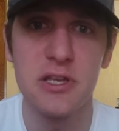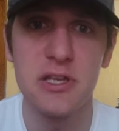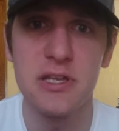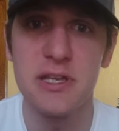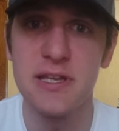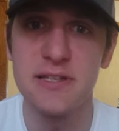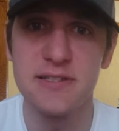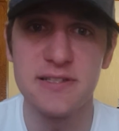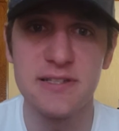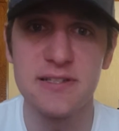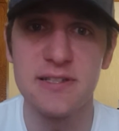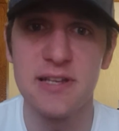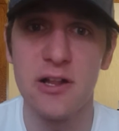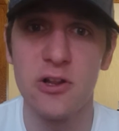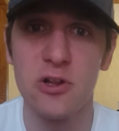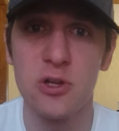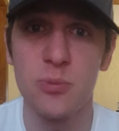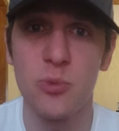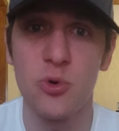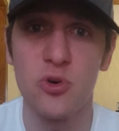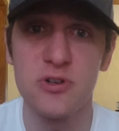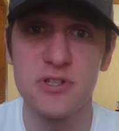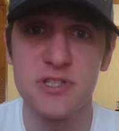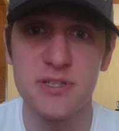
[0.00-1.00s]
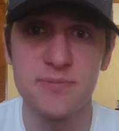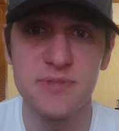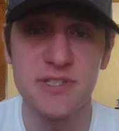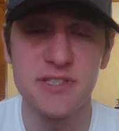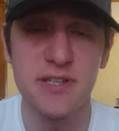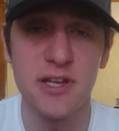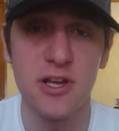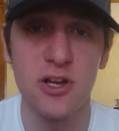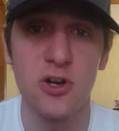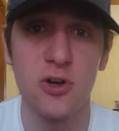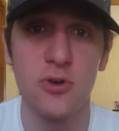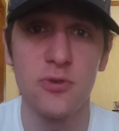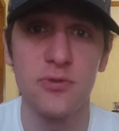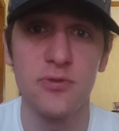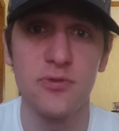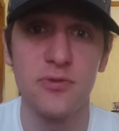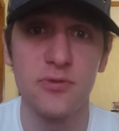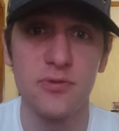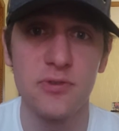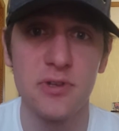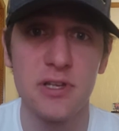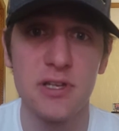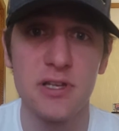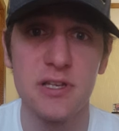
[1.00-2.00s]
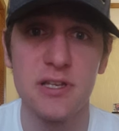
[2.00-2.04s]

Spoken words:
he instantly teleports himself.